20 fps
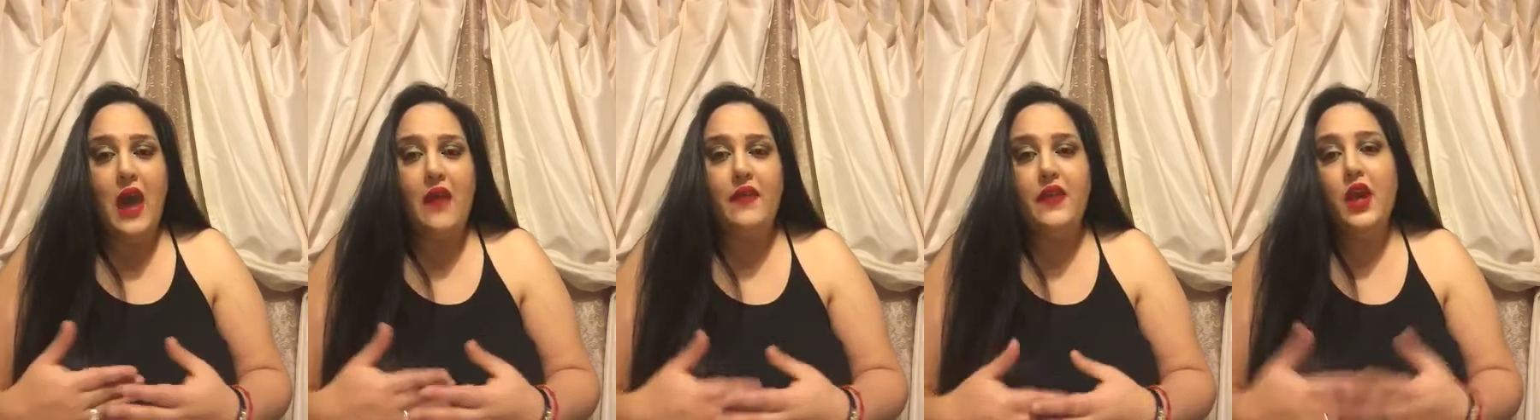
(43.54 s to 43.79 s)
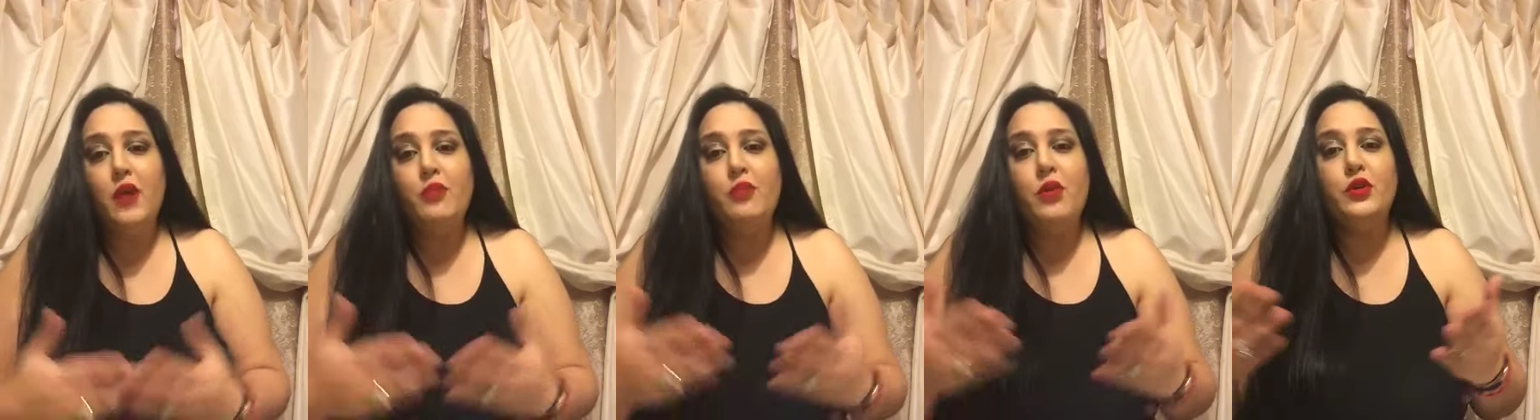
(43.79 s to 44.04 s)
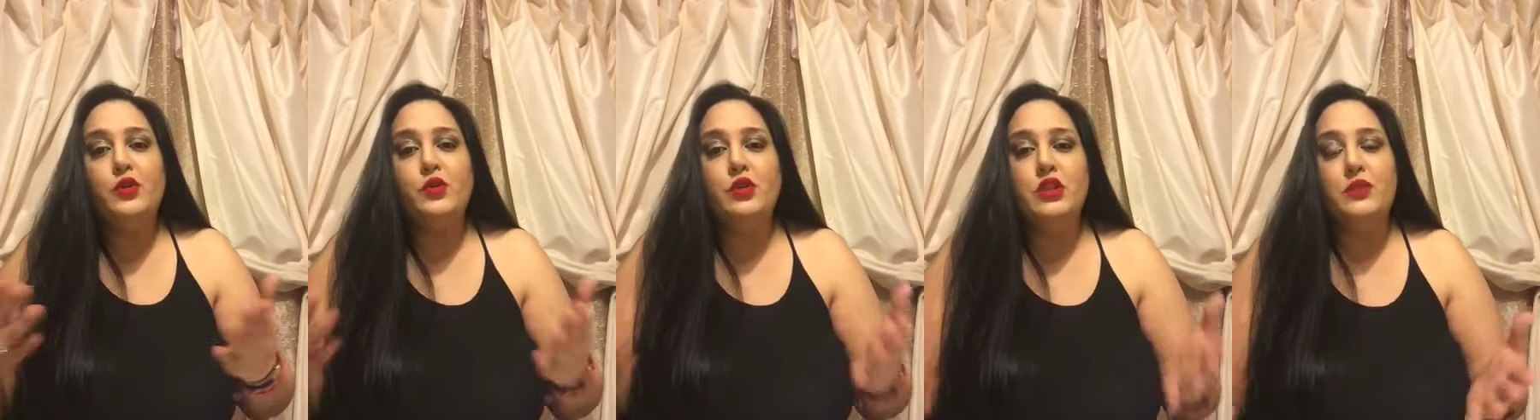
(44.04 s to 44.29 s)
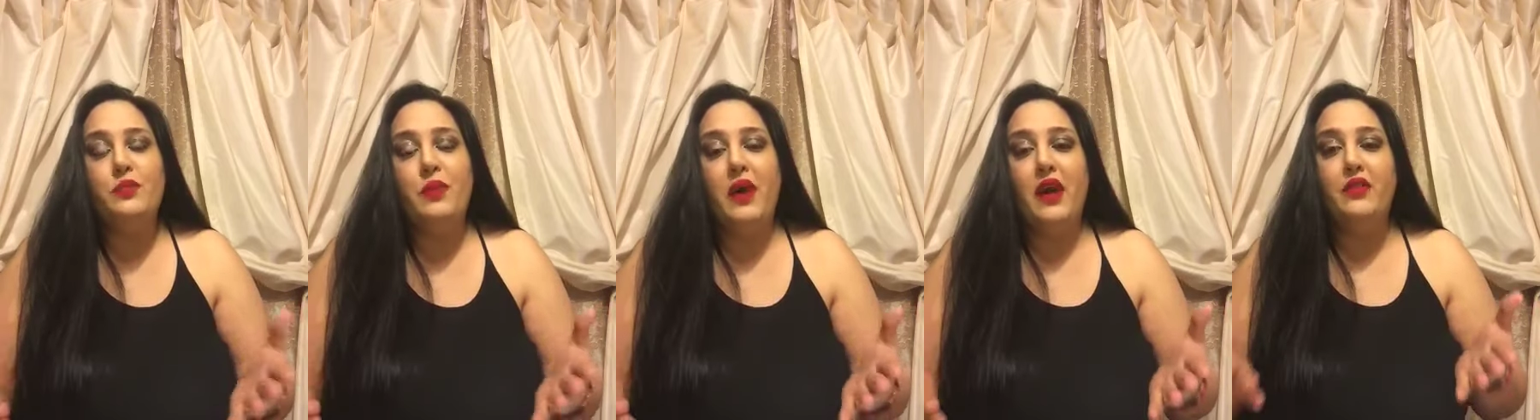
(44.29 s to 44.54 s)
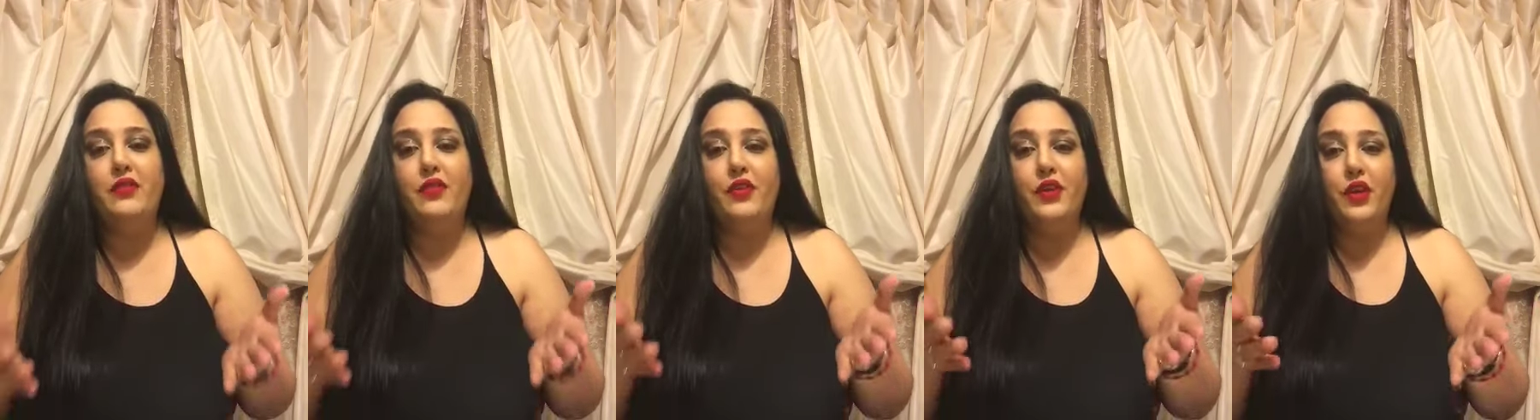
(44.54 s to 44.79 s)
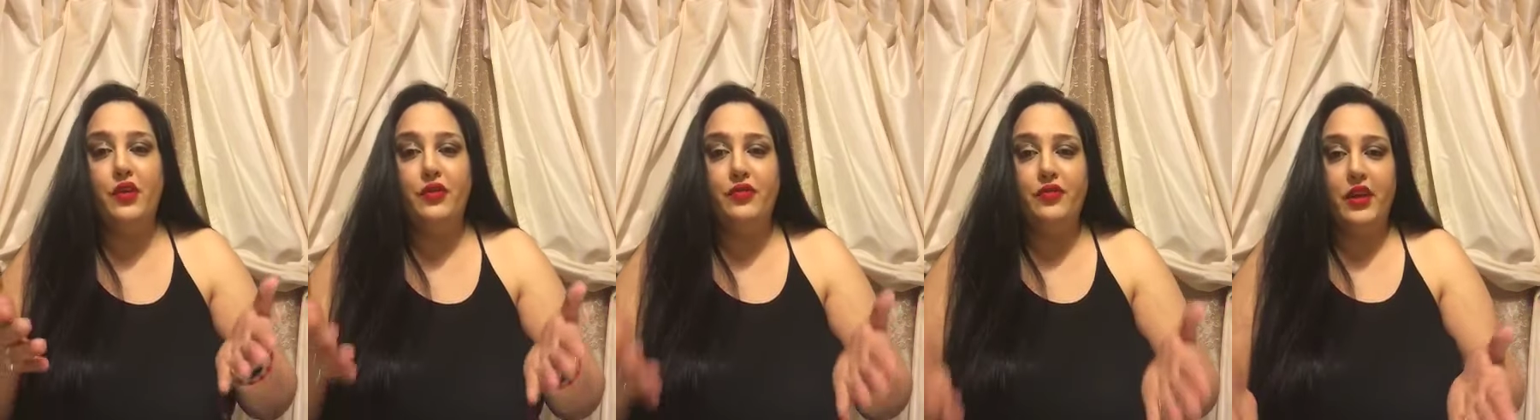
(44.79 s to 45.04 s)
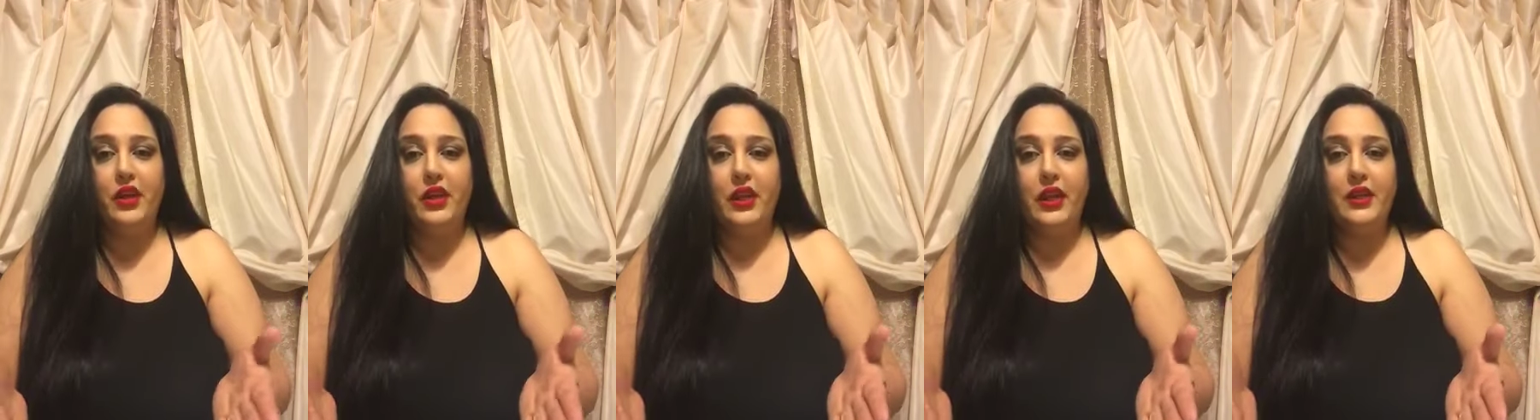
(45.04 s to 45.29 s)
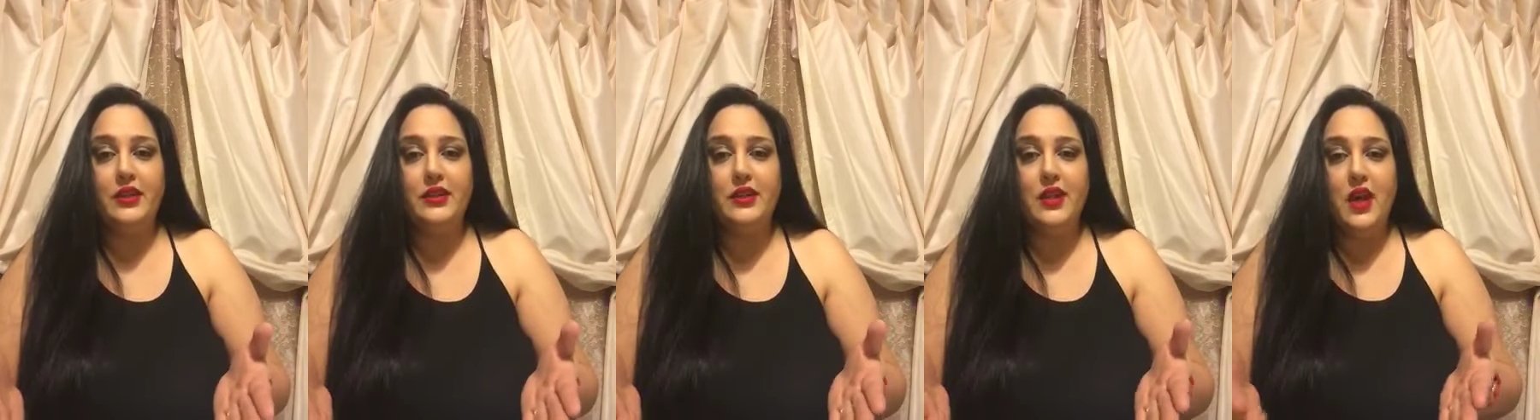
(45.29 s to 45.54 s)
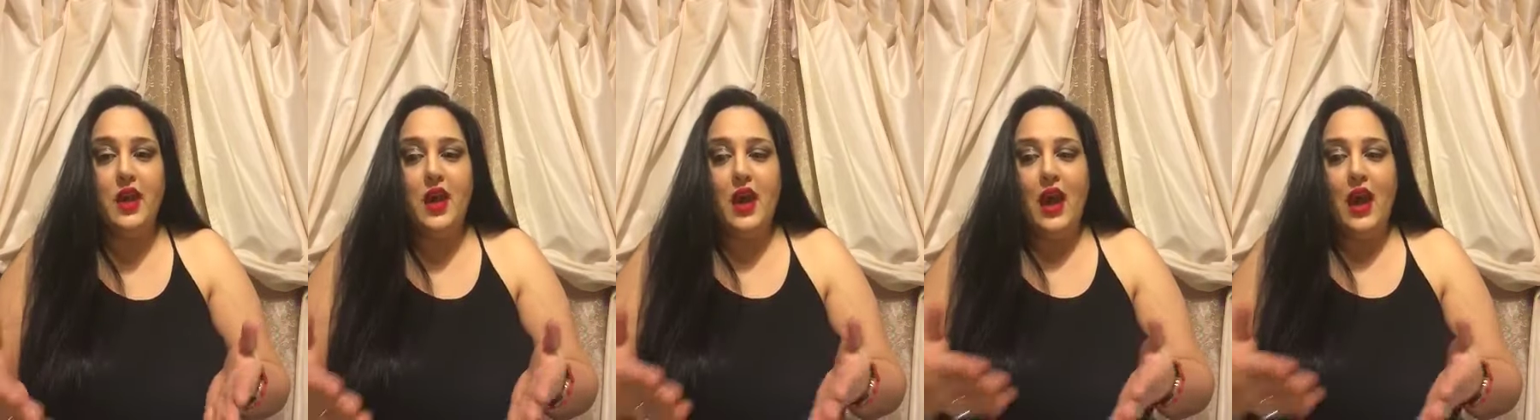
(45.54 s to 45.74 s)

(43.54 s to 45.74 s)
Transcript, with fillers: and the utmost respect for your feelings.